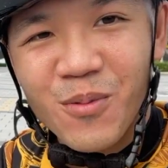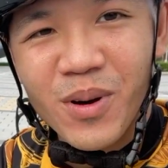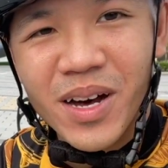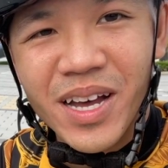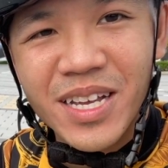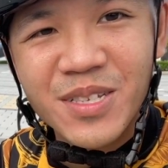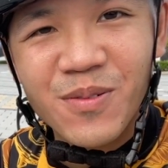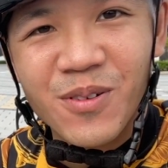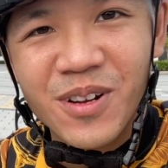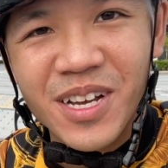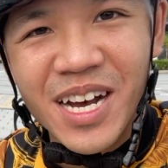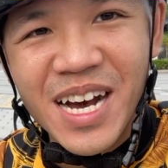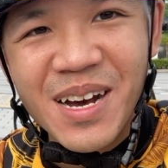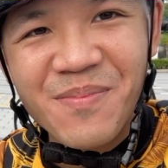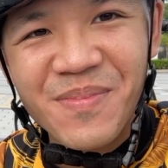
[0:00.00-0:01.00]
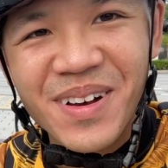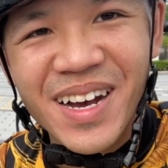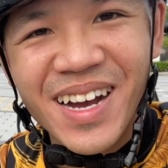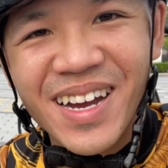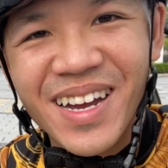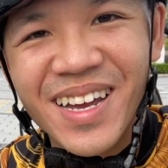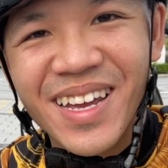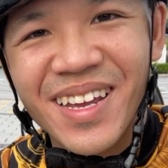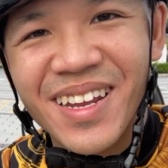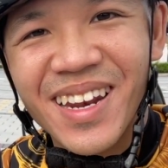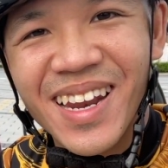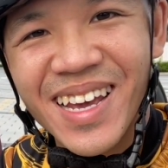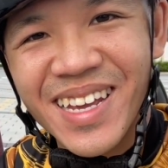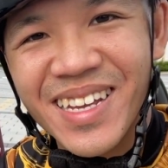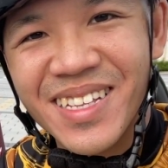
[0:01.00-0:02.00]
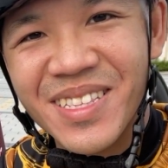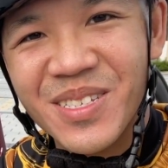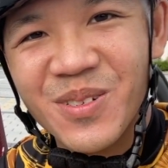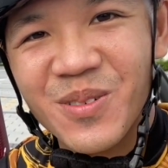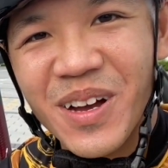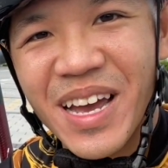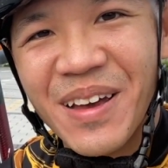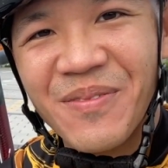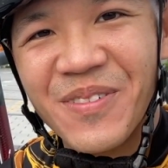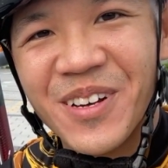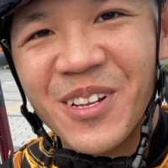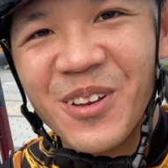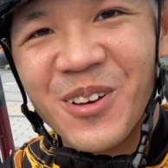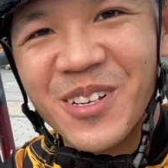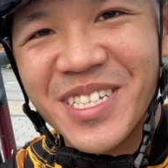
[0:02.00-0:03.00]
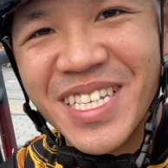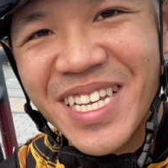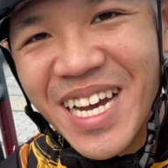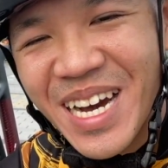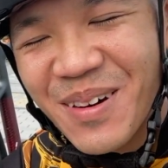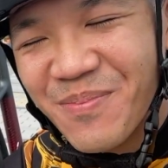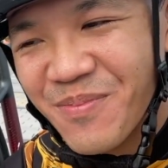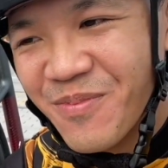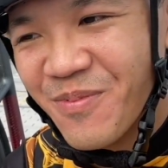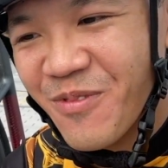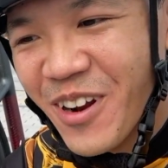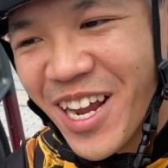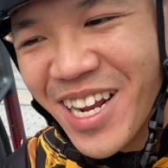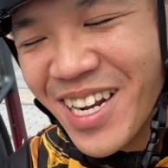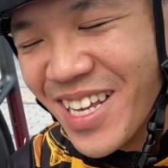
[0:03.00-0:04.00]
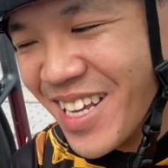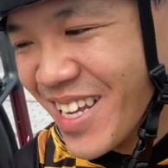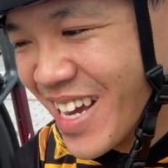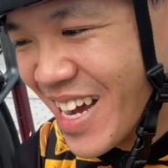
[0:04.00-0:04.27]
Well, as for the hub, I like to have a noisy hub, frankly.